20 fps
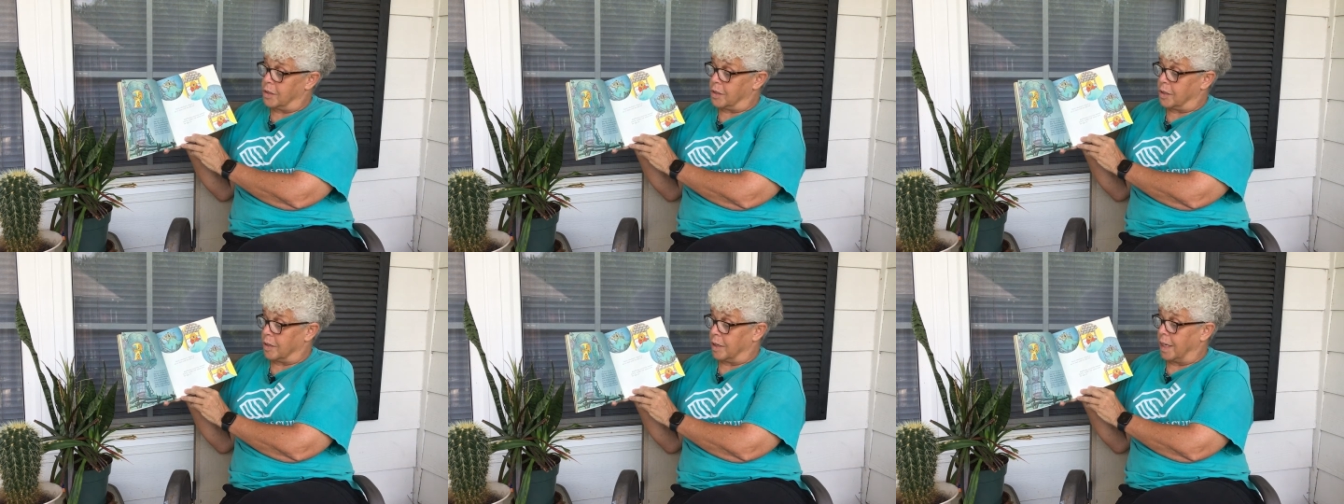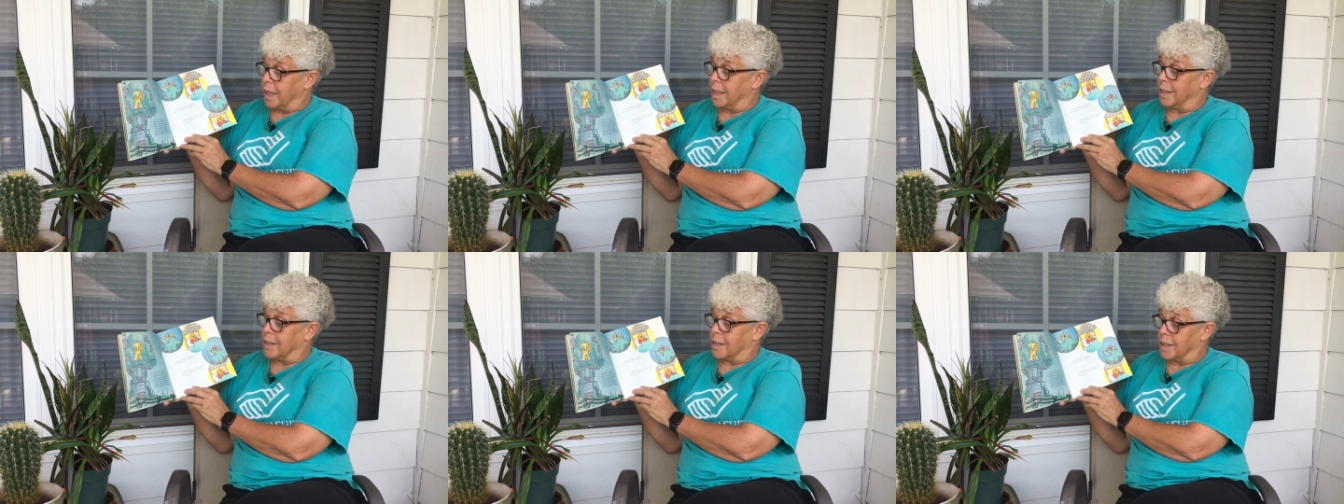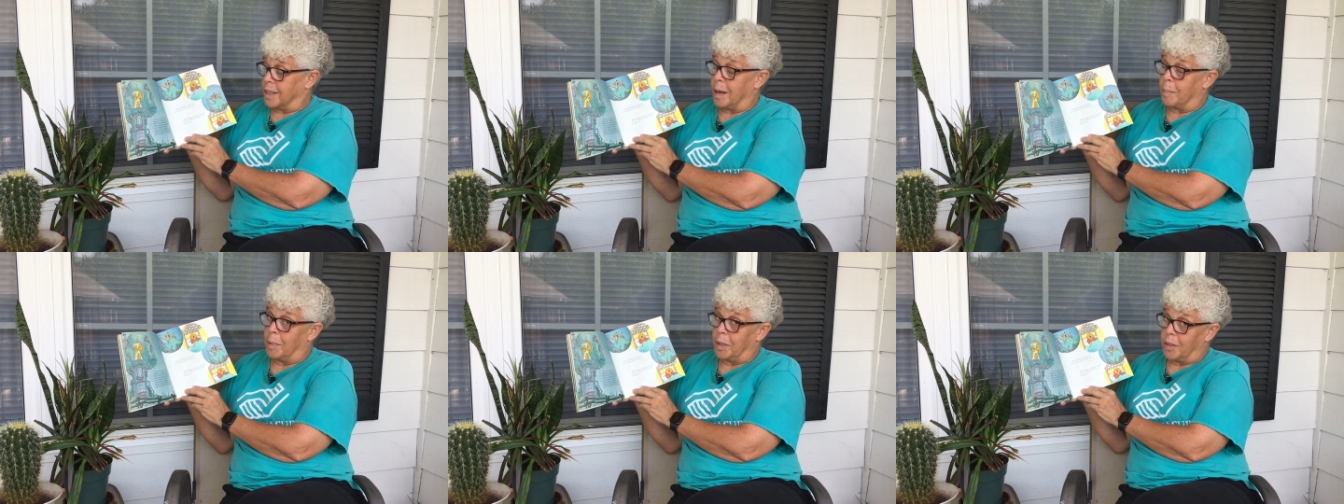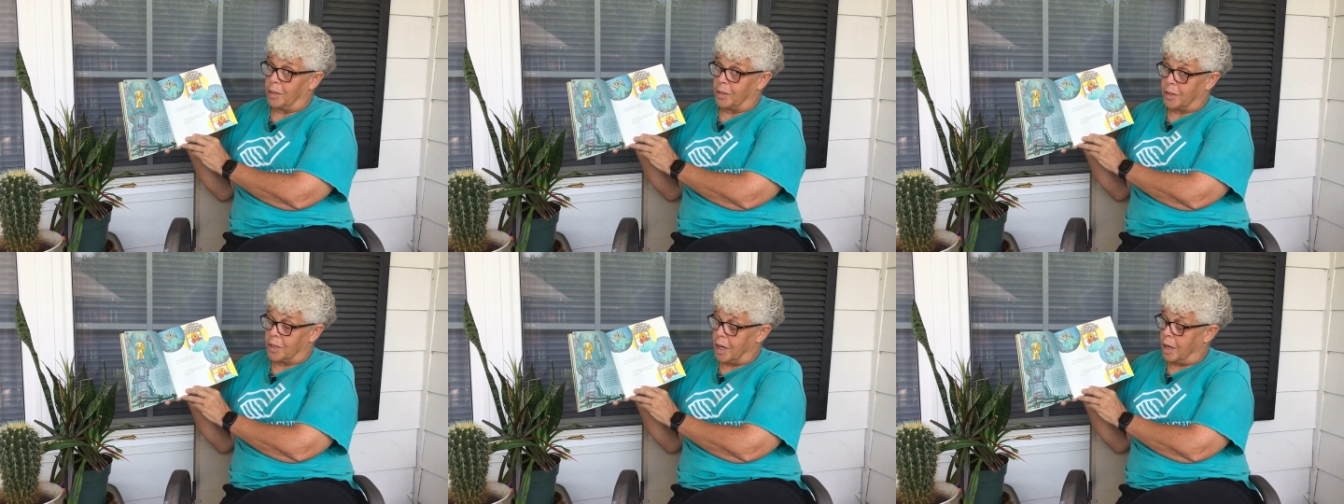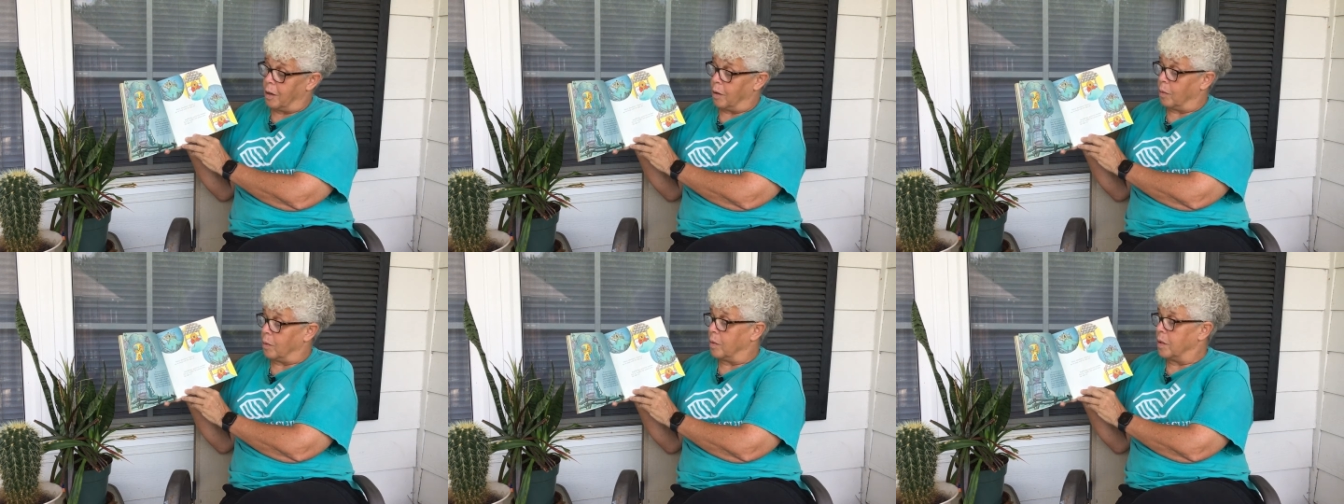tree and stubbing your
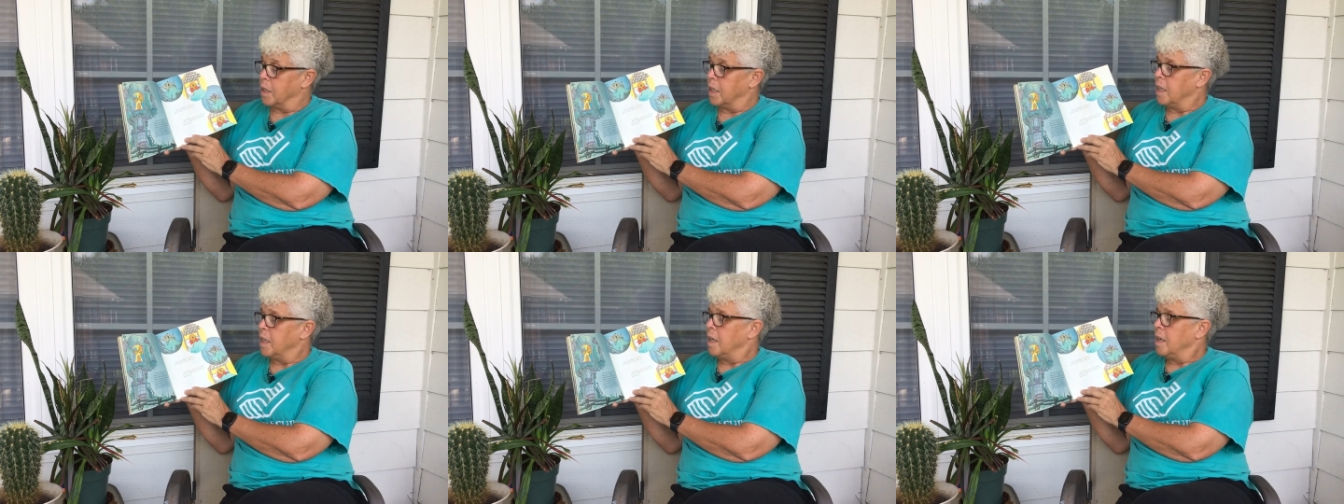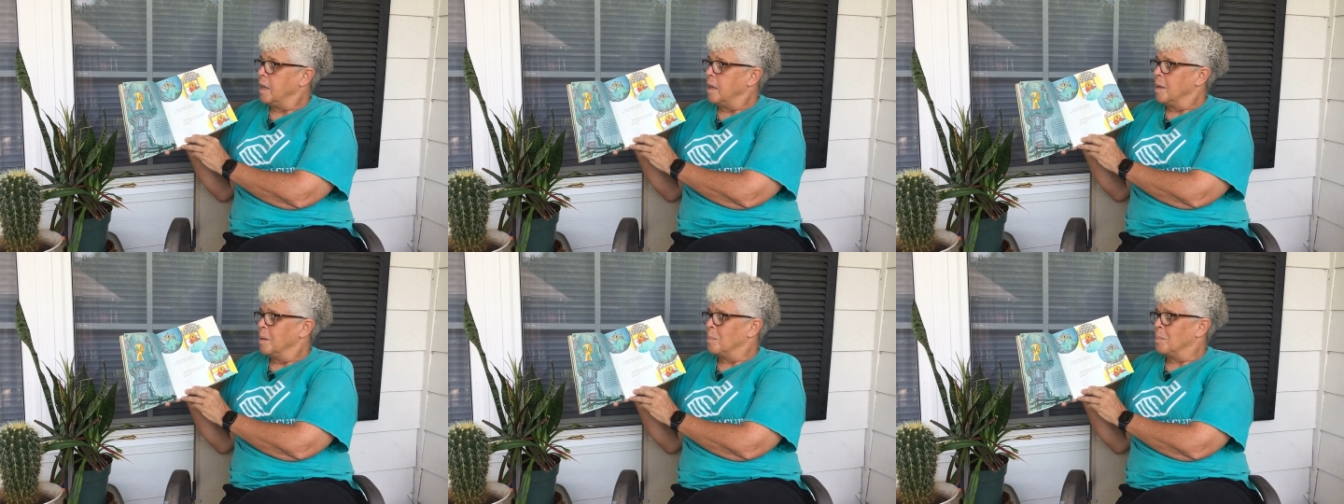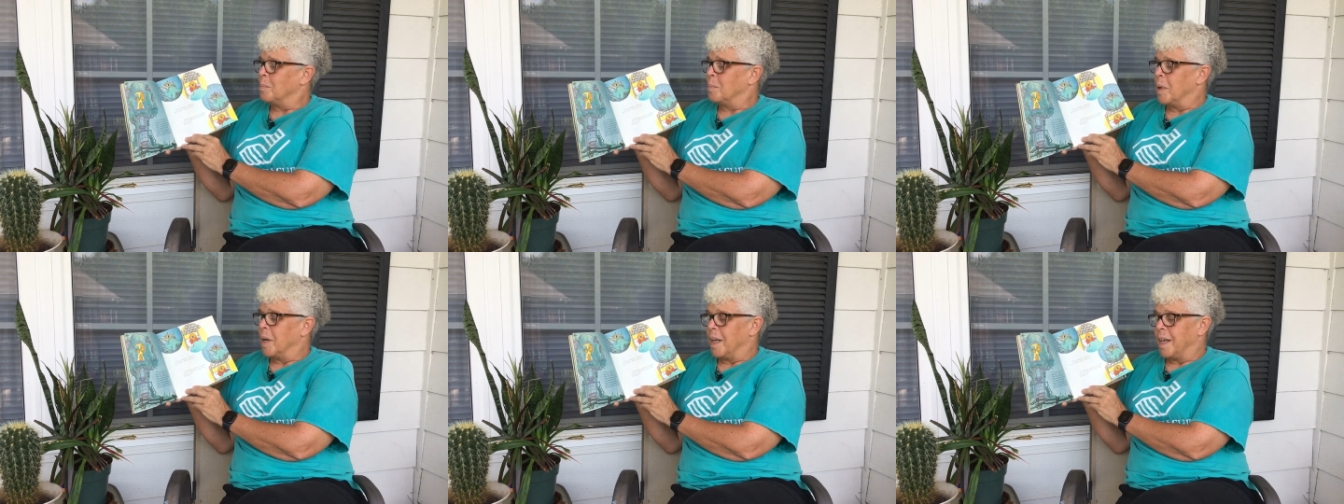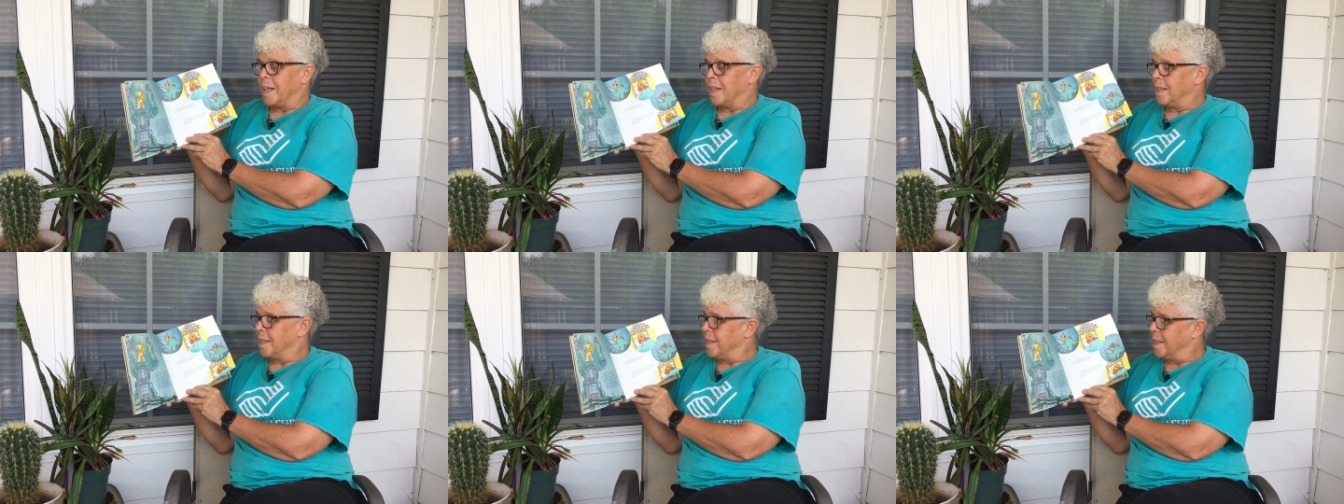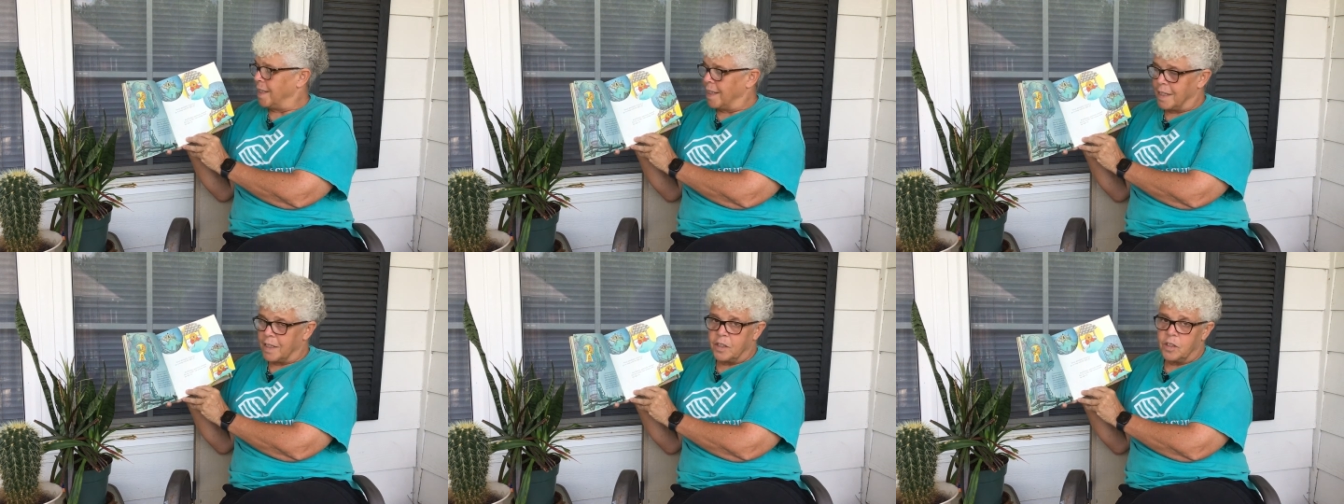toe. But it
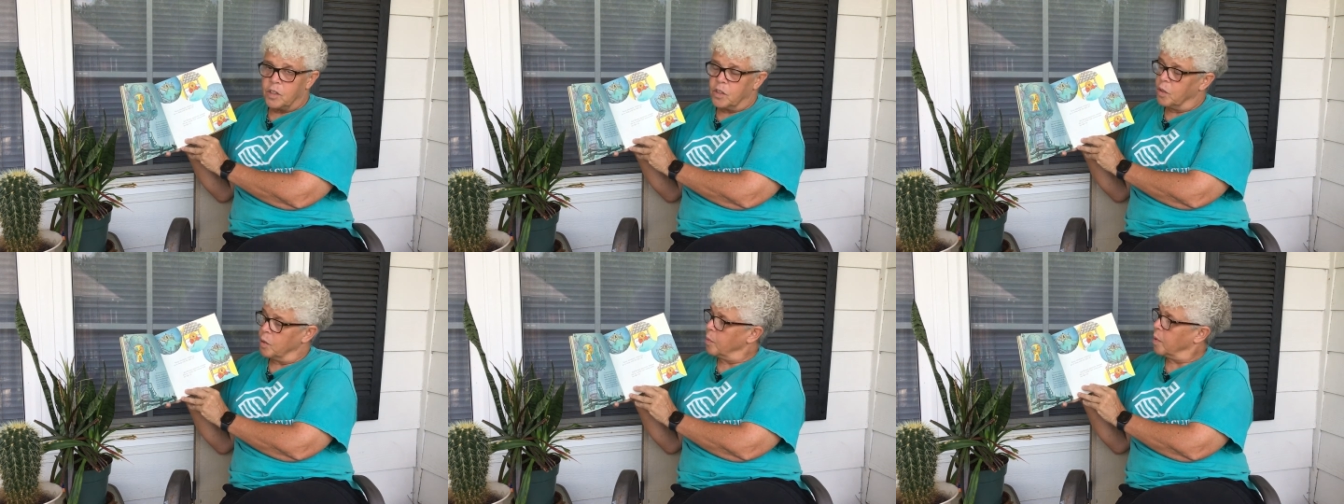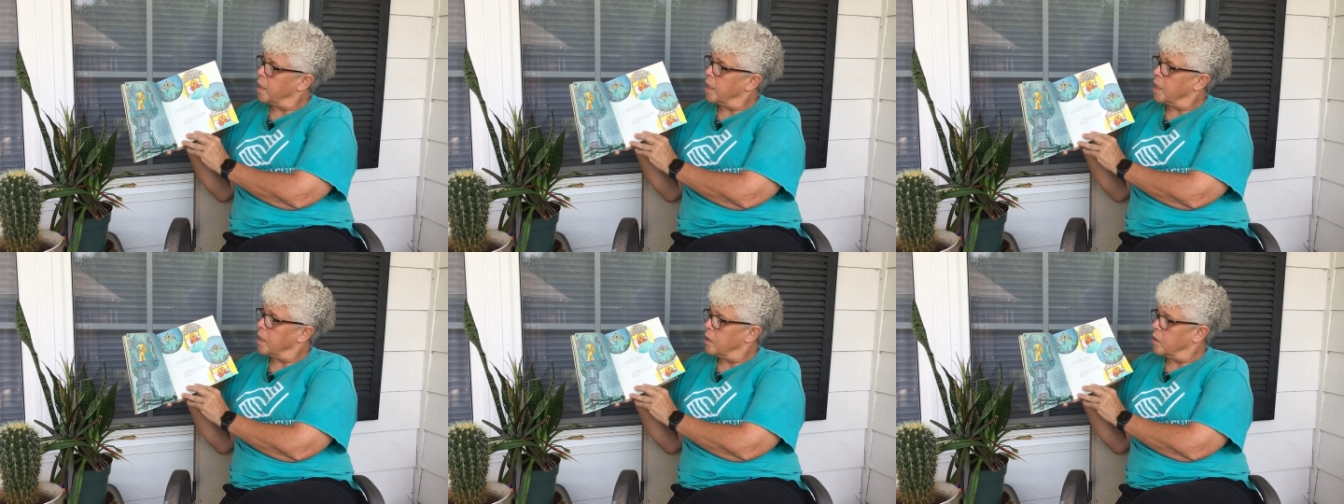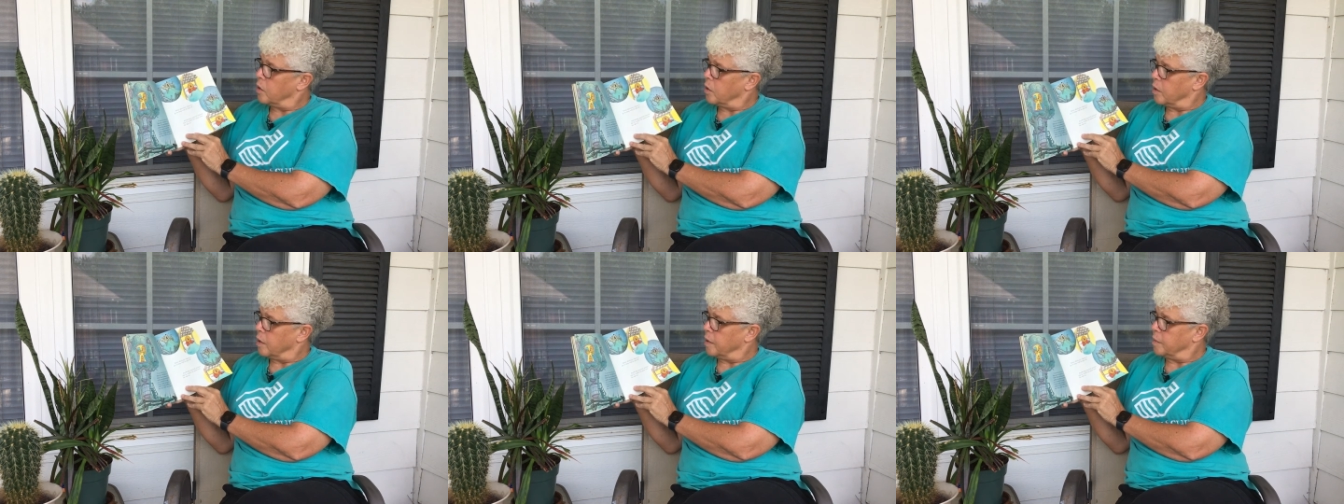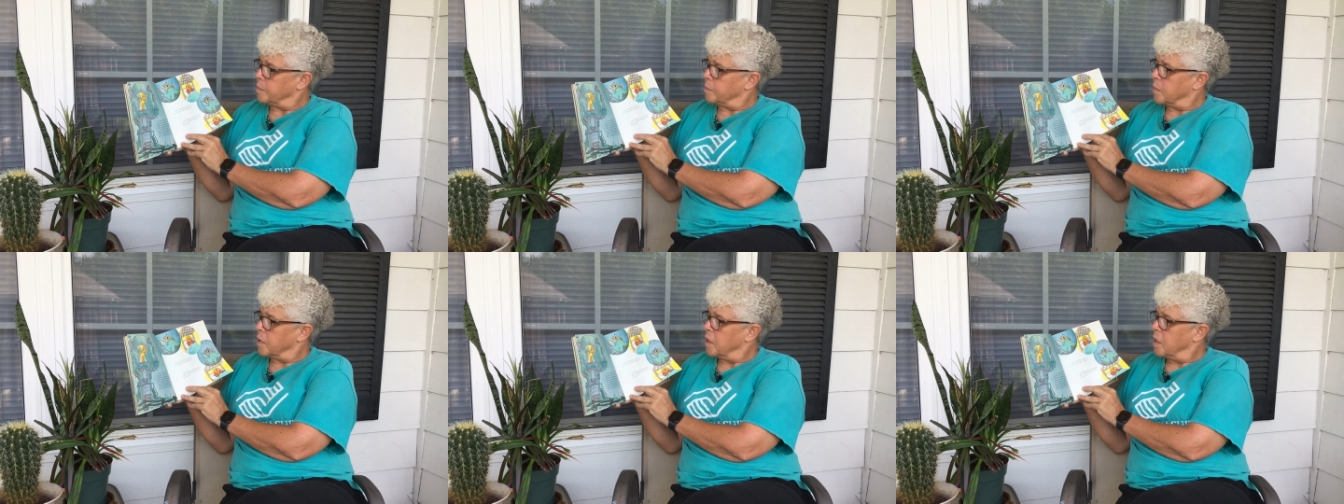didn't do any good.